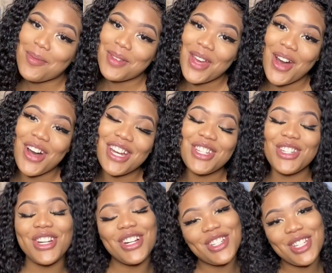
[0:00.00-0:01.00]
poppin', y'all? It's
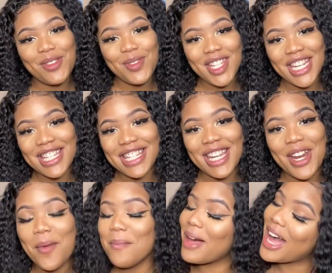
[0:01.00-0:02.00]
your girl Team Stacie, and
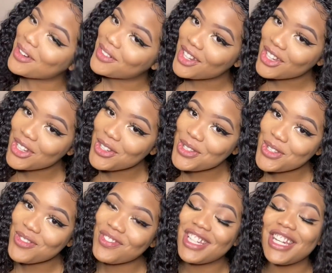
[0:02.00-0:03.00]
I'm back with another
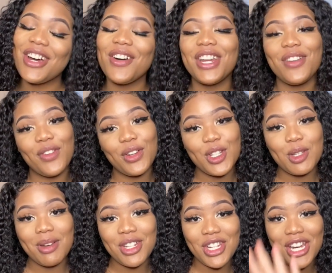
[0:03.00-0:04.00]
YouTube video. And if you're new
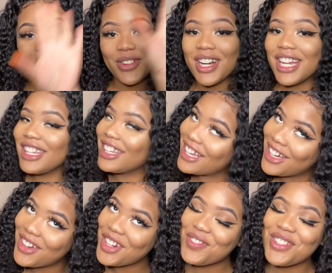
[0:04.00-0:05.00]
to my channel,
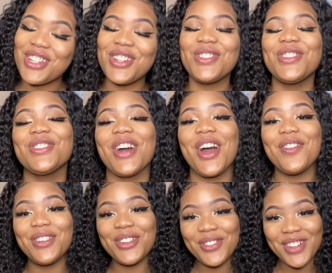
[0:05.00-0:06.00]
hello, and if you're a returning
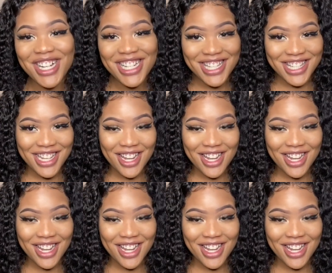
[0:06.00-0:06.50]
subscriber, what's